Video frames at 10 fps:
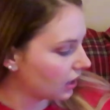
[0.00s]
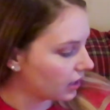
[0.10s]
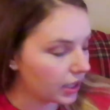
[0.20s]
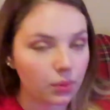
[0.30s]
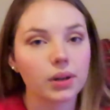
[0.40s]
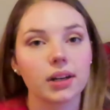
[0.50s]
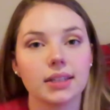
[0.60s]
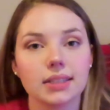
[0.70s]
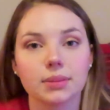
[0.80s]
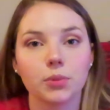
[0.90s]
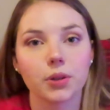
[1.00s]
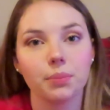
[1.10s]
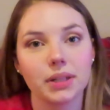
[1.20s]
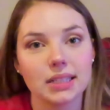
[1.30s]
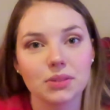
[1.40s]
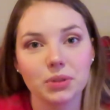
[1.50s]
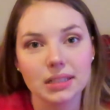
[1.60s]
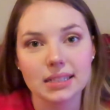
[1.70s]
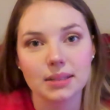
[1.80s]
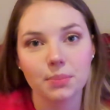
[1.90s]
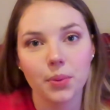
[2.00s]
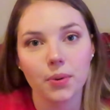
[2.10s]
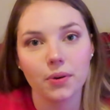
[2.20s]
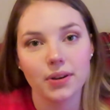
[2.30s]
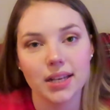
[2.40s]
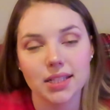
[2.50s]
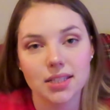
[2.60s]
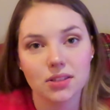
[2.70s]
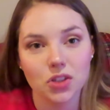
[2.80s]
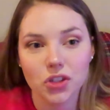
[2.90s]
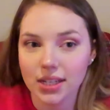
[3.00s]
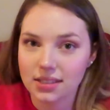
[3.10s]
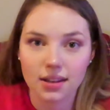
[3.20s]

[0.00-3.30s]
I need to work on it some more, but it's really simple. It's straight